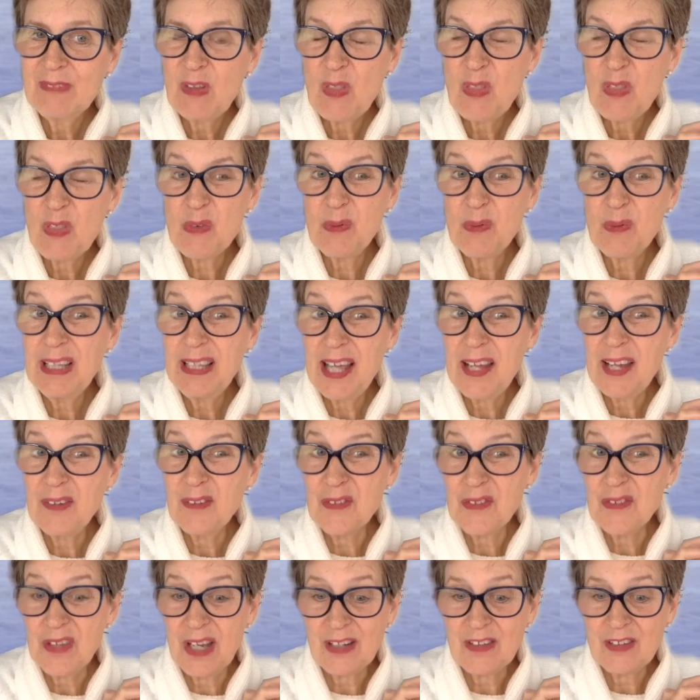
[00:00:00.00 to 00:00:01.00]
Three
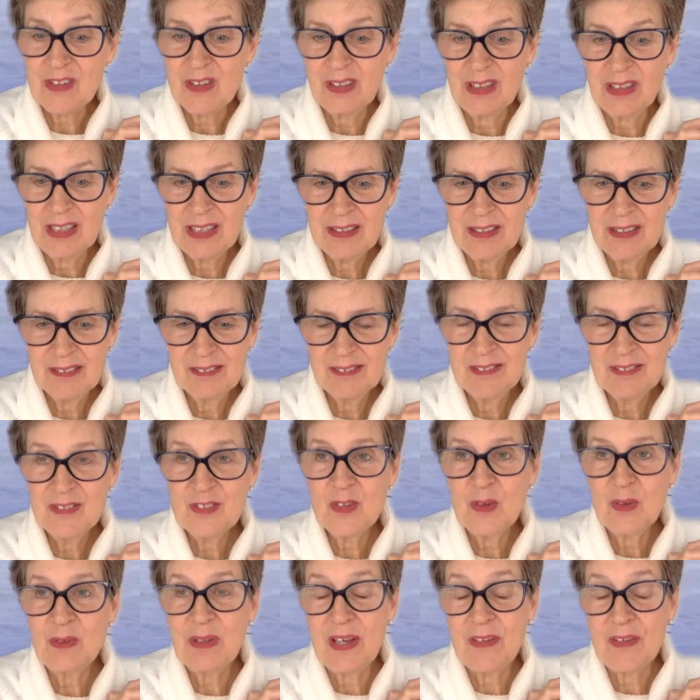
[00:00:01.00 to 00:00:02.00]
letters, actually.
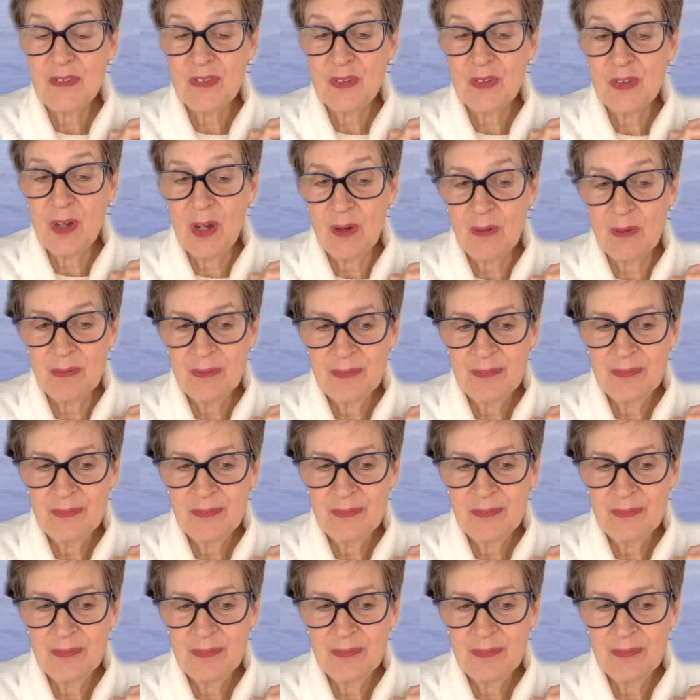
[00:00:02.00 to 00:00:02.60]
So, yes or no?